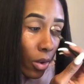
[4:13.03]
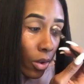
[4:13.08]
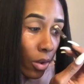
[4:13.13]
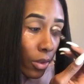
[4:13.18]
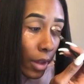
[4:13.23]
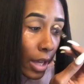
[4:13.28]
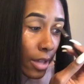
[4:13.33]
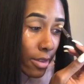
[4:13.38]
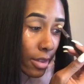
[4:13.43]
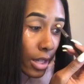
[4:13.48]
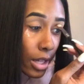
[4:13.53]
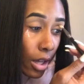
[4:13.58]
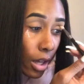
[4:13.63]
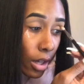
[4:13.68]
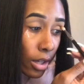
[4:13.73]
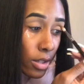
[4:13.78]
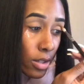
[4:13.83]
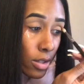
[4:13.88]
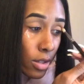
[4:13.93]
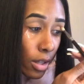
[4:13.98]
they see
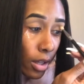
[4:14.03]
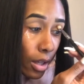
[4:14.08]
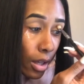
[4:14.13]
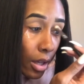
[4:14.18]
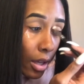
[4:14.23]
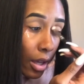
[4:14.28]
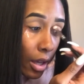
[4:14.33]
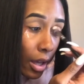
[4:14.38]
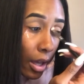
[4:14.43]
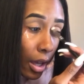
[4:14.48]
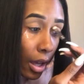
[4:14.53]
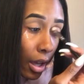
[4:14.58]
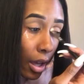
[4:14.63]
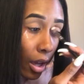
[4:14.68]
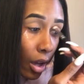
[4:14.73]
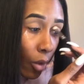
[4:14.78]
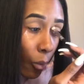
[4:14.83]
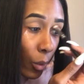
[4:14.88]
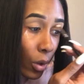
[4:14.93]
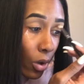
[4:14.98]
us
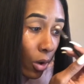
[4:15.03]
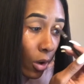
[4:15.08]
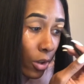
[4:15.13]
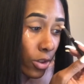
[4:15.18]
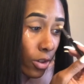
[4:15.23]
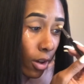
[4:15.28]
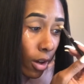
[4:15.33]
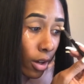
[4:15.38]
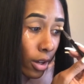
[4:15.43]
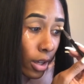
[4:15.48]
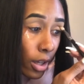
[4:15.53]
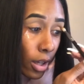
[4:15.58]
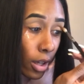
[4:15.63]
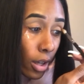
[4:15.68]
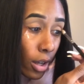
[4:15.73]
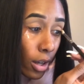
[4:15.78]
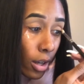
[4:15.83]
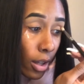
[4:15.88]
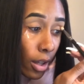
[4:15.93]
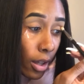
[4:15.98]
and we all
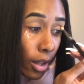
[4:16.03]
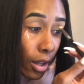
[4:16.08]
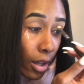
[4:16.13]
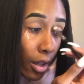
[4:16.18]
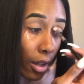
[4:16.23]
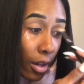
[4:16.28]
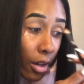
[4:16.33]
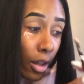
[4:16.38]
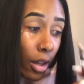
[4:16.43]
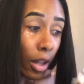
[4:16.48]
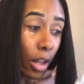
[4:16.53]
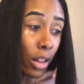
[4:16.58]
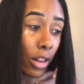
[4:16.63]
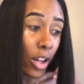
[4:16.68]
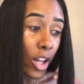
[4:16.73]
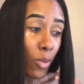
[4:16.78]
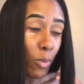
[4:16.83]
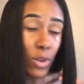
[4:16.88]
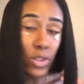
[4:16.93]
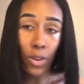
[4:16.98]
talking, and
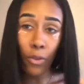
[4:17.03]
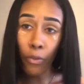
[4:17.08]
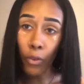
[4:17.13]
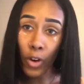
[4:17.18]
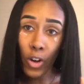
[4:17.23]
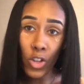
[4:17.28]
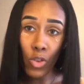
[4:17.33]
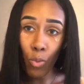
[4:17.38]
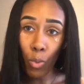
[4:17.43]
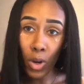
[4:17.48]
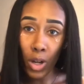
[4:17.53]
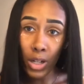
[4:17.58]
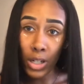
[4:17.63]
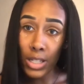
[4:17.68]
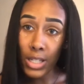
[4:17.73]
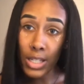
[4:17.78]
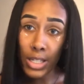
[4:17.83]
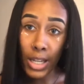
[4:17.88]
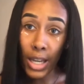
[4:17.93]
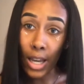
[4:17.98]
Liz was the first one
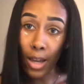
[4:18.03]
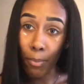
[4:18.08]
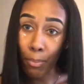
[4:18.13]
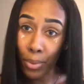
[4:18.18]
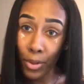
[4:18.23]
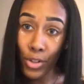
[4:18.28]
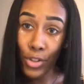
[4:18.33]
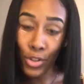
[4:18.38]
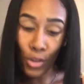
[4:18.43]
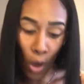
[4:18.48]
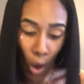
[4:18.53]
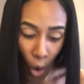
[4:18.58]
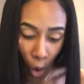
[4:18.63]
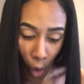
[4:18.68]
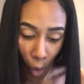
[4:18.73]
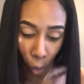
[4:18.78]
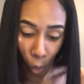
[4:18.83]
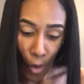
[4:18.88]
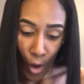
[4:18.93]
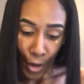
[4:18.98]
to skip,
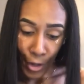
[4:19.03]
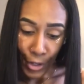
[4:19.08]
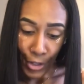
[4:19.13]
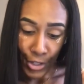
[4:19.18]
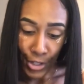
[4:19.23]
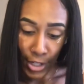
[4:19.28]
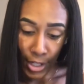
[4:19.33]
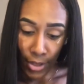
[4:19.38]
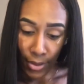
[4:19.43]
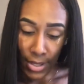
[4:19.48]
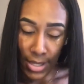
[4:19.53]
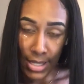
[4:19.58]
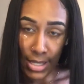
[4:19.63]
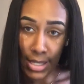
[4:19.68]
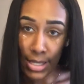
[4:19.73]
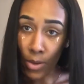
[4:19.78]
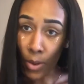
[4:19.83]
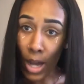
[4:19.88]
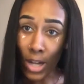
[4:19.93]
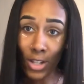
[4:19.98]
so I
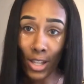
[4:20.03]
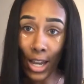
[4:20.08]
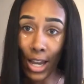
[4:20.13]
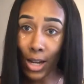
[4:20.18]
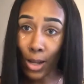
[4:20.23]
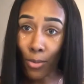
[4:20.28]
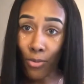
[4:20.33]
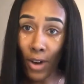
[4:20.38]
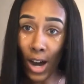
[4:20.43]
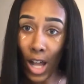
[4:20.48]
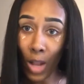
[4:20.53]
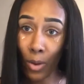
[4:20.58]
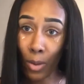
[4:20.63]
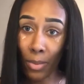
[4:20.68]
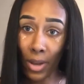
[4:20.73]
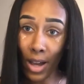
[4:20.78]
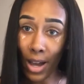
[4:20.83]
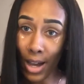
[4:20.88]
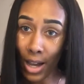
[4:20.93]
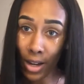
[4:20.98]
just ended up following
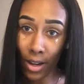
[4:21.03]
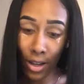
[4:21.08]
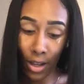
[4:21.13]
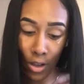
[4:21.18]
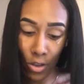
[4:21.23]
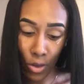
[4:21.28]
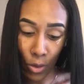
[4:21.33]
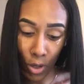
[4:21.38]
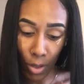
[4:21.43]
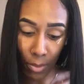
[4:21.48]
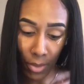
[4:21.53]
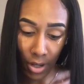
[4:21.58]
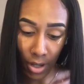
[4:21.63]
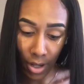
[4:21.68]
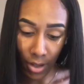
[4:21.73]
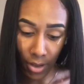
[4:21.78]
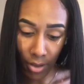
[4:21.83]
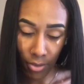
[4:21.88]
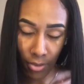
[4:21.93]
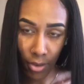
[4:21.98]
behind it, and so did my
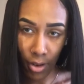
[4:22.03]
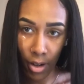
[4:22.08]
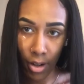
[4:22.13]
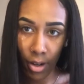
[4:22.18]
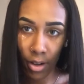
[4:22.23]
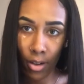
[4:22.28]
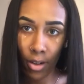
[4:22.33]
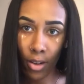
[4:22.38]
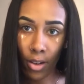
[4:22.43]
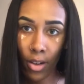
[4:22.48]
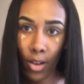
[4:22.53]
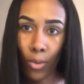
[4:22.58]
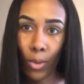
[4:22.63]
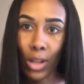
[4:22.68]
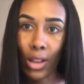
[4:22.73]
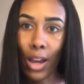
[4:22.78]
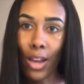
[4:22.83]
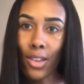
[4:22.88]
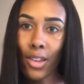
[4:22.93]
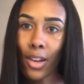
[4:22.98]
other friend.
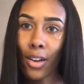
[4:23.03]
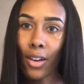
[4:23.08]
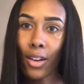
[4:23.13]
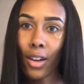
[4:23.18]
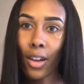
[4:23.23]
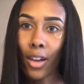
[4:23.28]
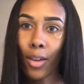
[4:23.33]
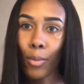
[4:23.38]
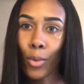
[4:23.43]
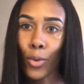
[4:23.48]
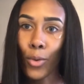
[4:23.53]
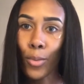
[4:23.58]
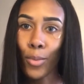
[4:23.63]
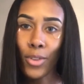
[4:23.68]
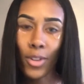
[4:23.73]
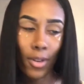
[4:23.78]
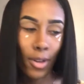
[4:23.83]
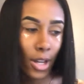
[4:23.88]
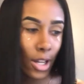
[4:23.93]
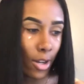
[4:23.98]
Wait, did I say her name?
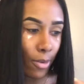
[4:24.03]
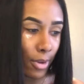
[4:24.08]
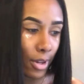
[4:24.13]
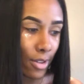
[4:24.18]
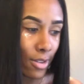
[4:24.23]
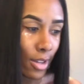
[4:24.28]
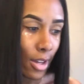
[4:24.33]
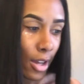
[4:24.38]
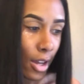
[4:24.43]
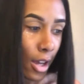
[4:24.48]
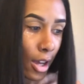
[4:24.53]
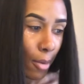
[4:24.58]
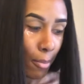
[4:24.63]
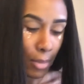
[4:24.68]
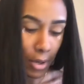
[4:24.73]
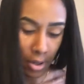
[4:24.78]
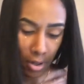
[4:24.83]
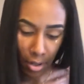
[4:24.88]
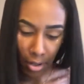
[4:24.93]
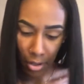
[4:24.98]
Oops. Anyways,
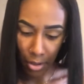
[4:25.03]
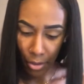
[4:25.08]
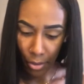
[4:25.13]
but